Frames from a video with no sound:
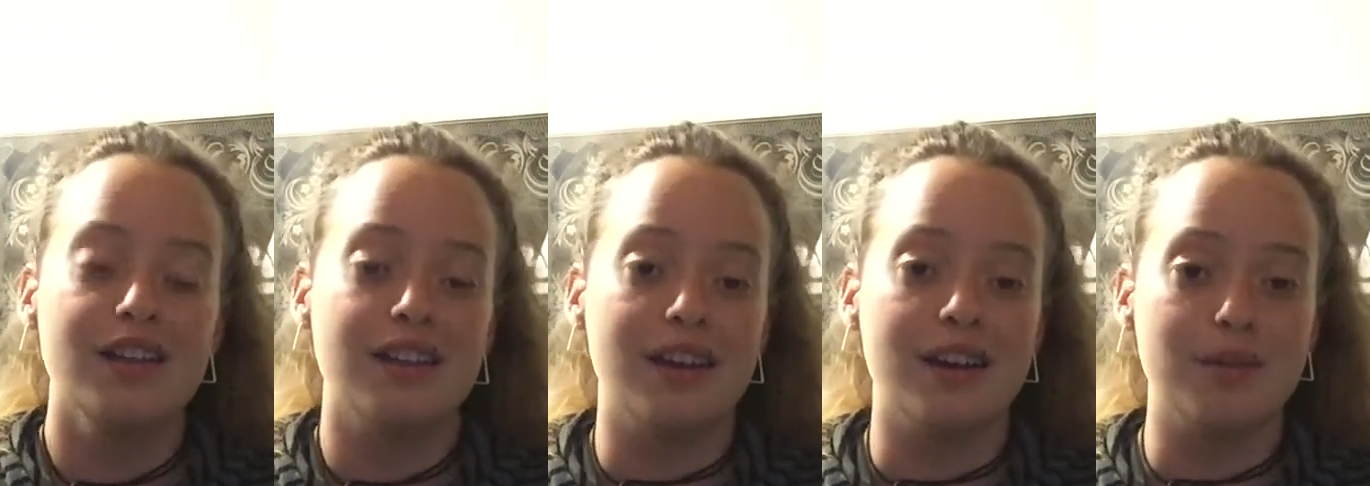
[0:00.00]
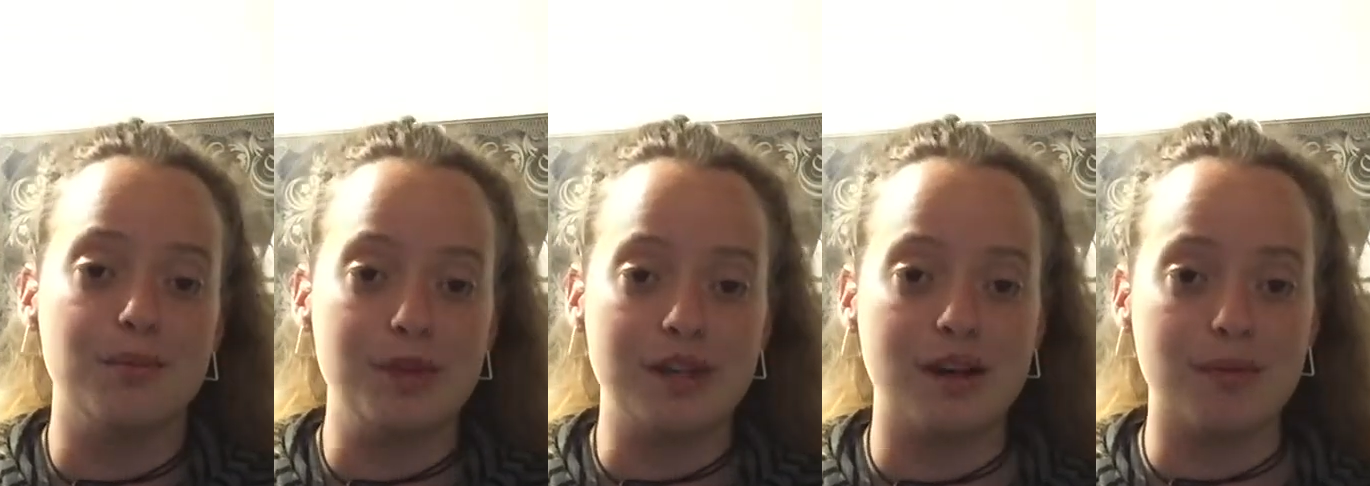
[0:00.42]
that I would
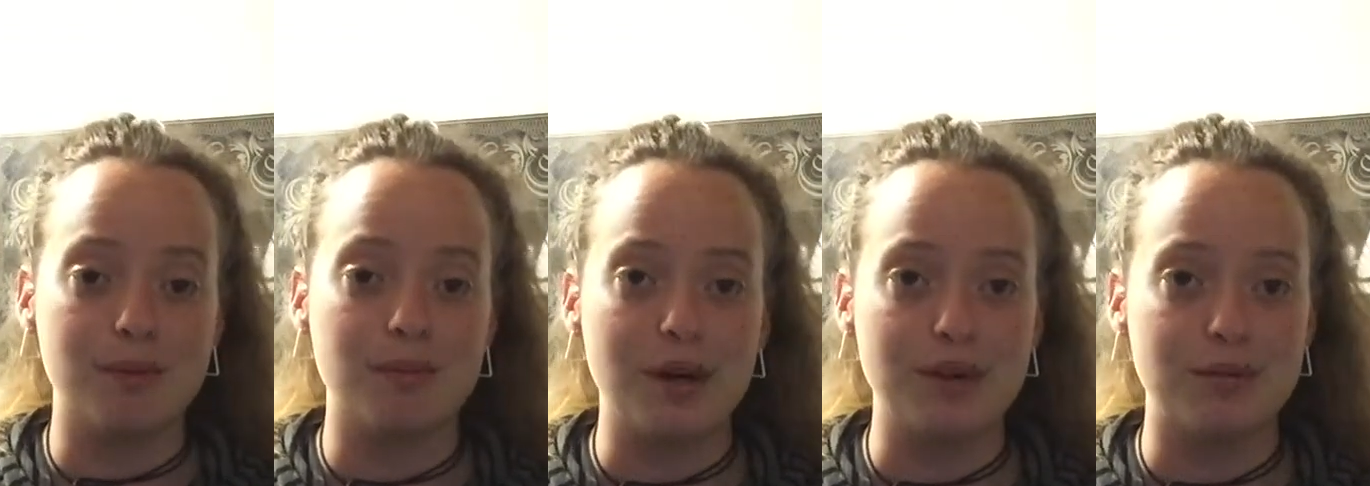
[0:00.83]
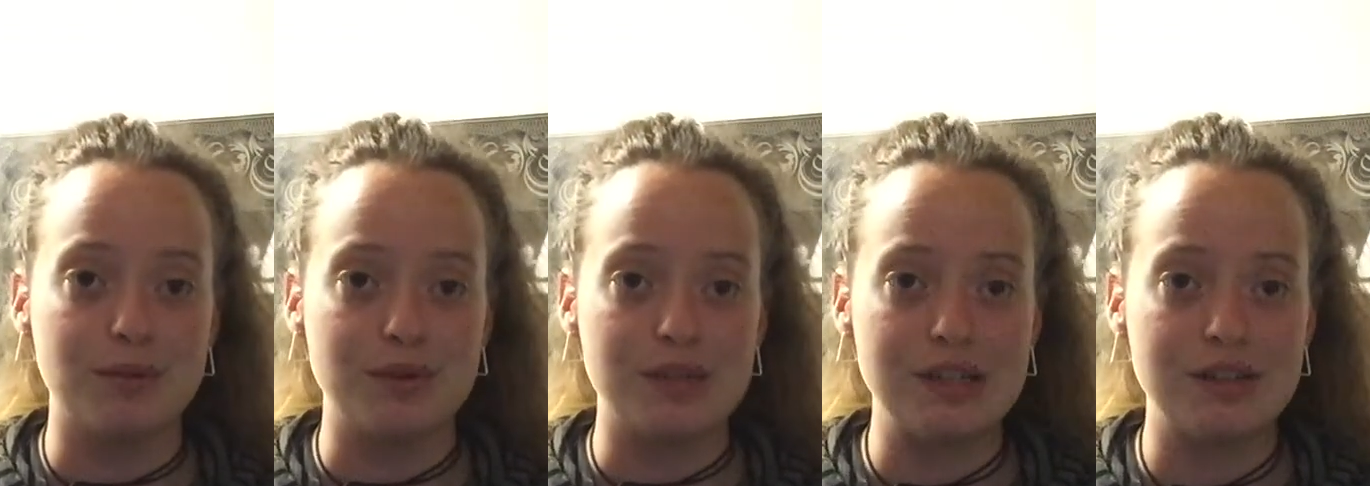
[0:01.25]
become a better
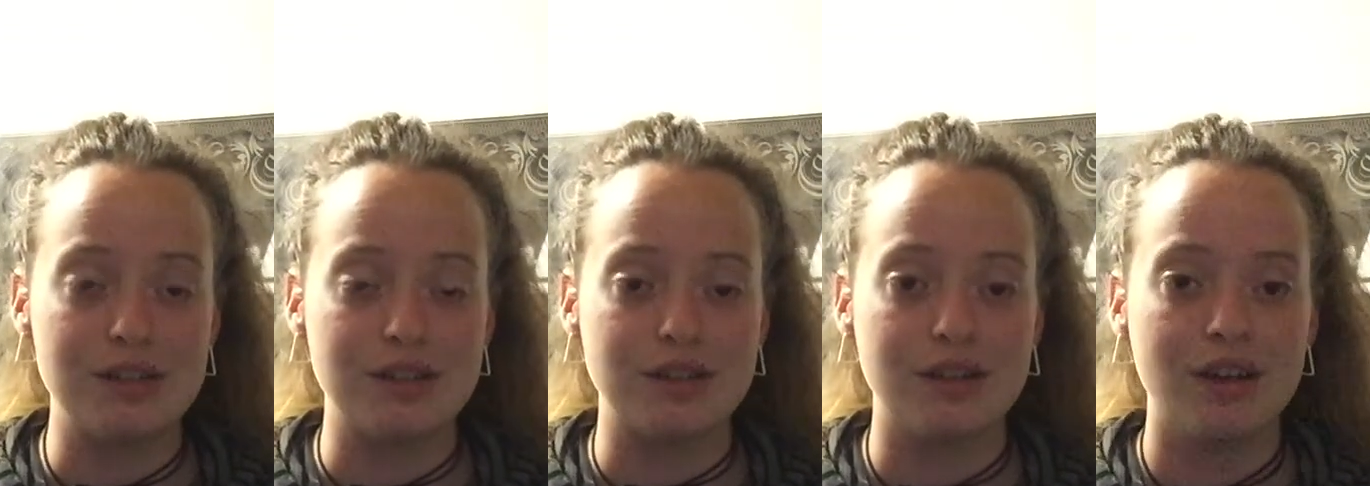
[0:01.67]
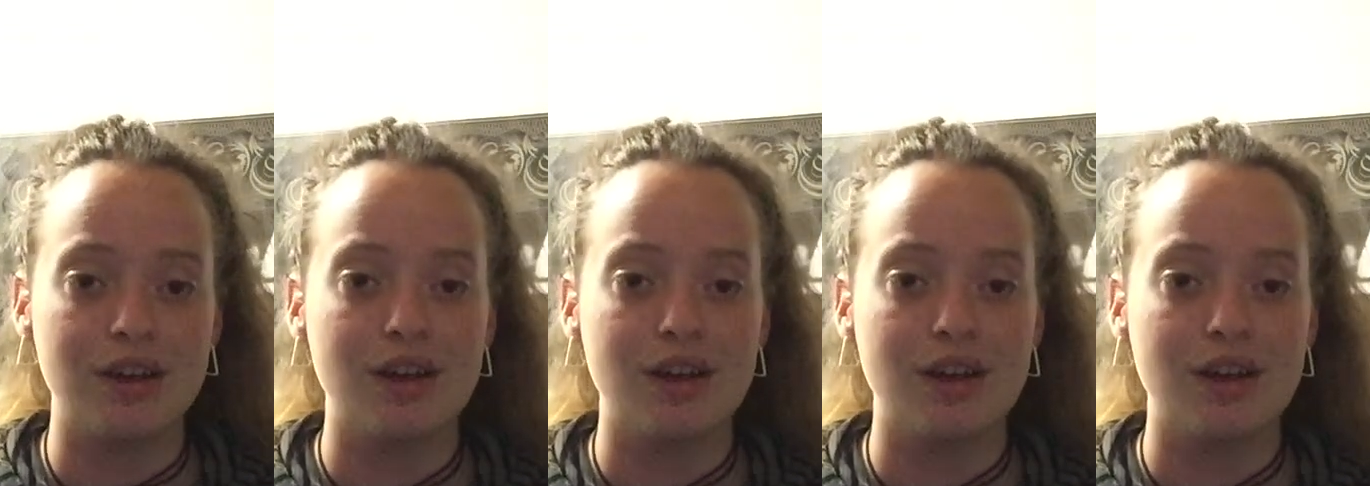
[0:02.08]
musician.